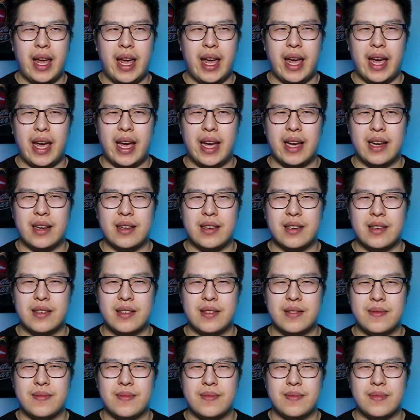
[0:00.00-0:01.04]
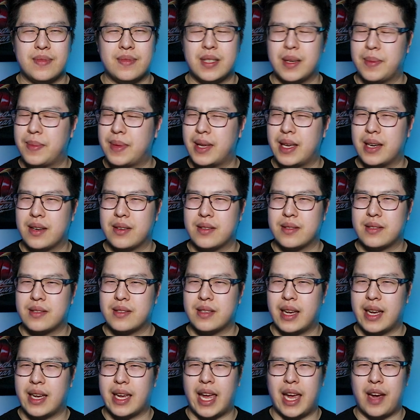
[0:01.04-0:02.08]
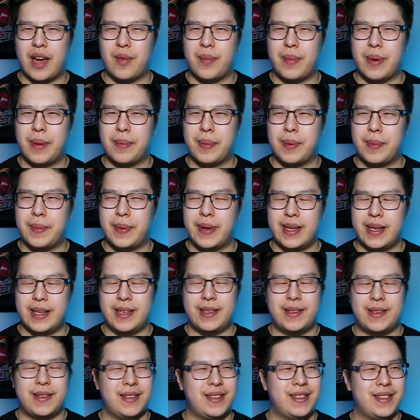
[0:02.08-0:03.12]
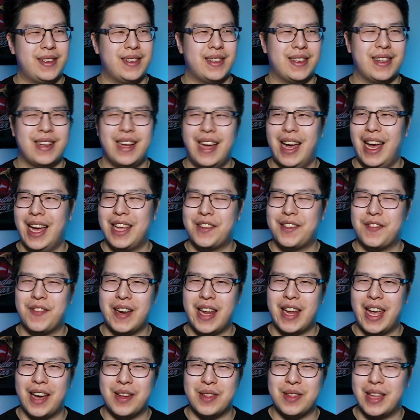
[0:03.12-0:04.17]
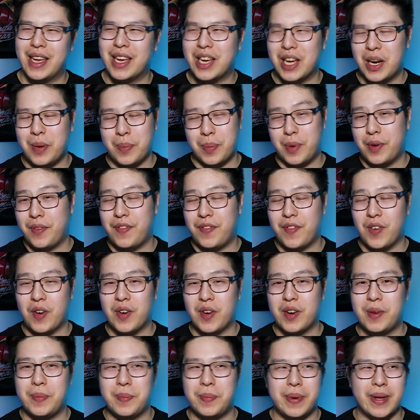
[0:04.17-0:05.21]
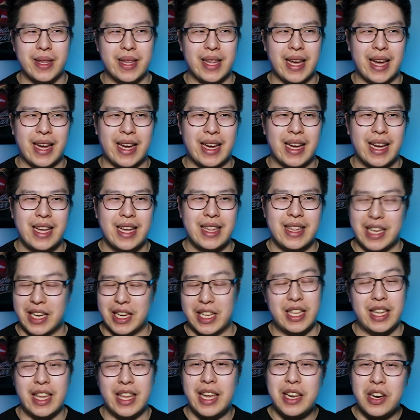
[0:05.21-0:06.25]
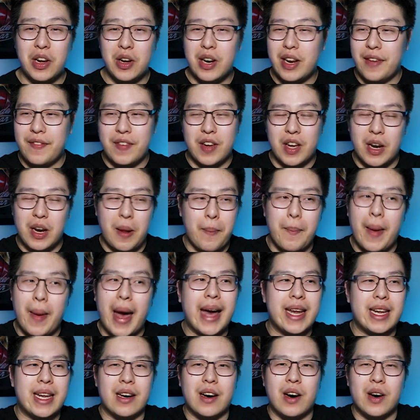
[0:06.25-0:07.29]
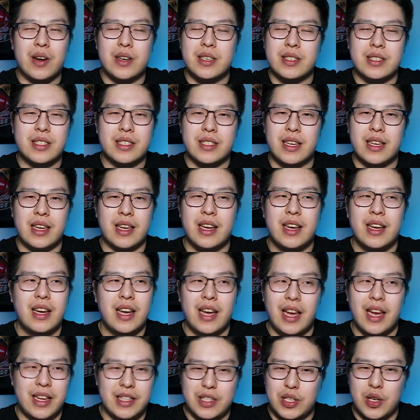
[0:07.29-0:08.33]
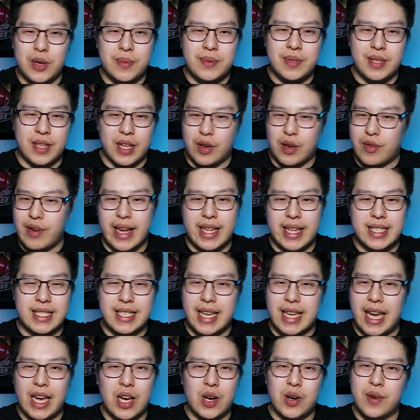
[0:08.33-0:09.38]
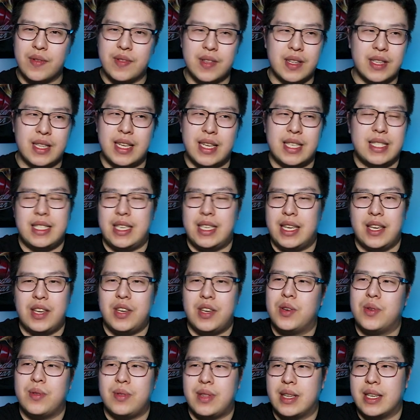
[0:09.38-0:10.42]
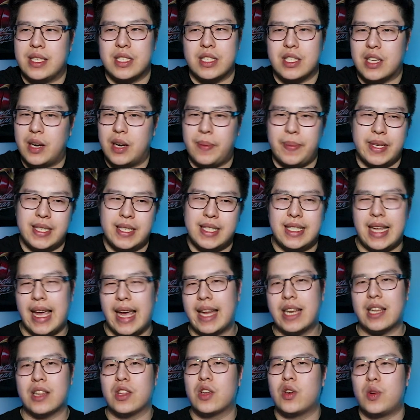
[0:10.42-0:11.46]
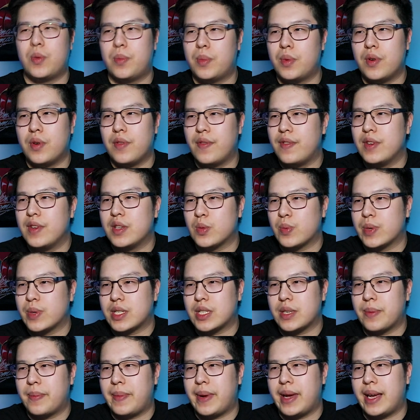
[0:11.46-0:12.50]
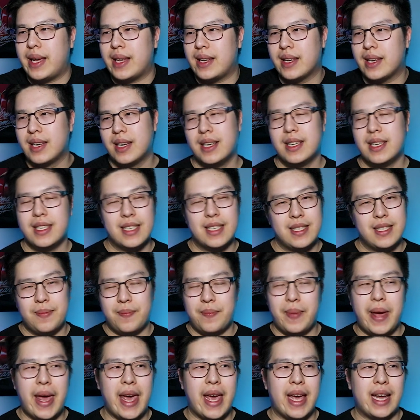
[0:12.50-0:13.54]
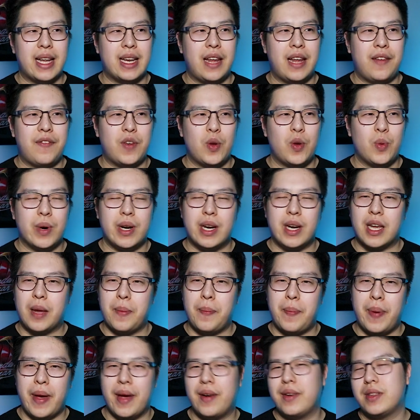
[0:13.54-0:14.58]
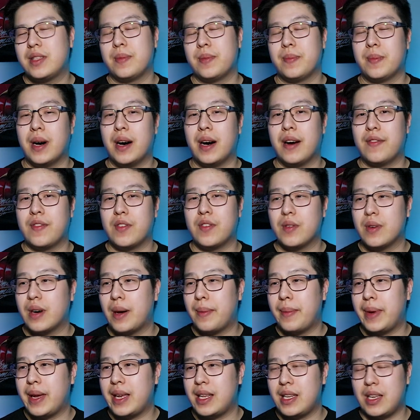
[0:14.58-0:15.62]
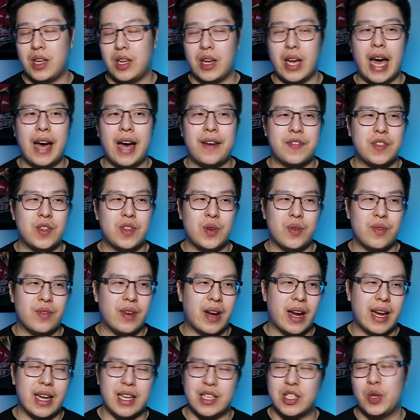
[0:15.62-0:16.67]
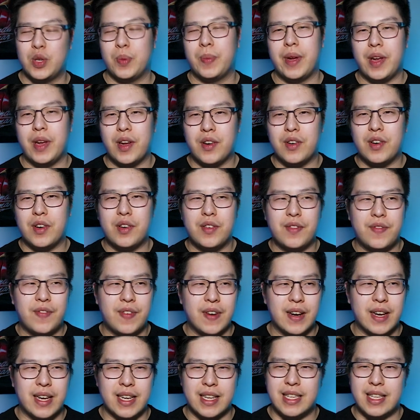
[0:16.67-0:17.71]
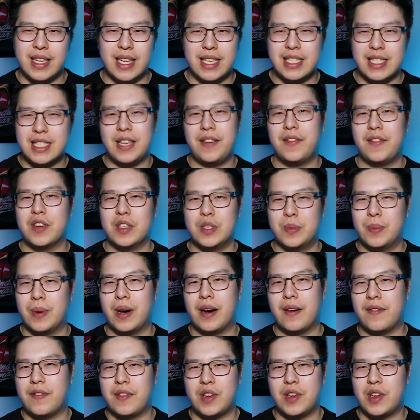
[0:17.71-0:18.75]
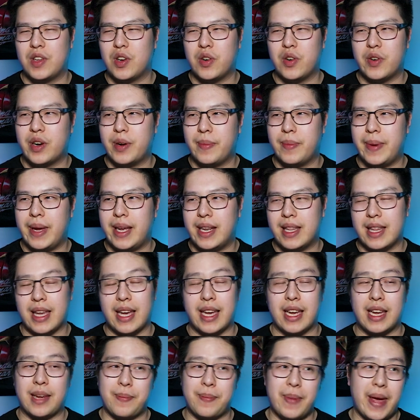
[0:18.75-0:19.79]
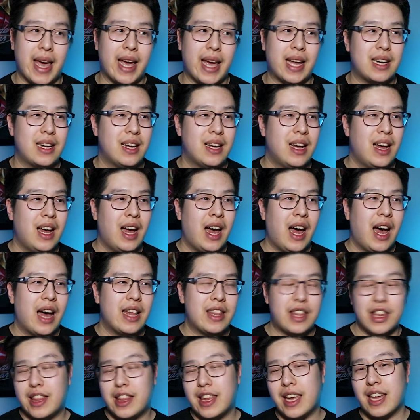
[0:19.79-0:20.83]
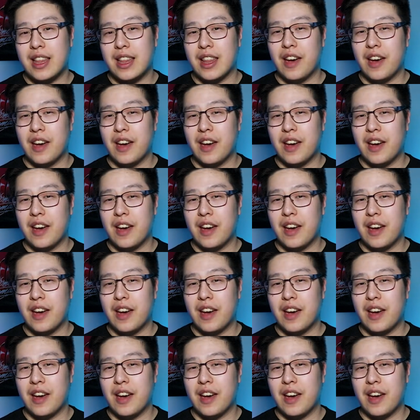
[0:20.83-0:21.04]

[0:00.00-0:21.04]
and something else, I can't remember, but it's funny how they're gonna move forward, but like they they're not even gonna matter, honestly, in terms of the grand scale of the D C E U. They're just gonna be standalone movies, which I mean, man, if you want to compare it to Marvel, I mean, you have to, right? Superhero fucking D C versus Marvel, you know what I mean? Like, man, the thing I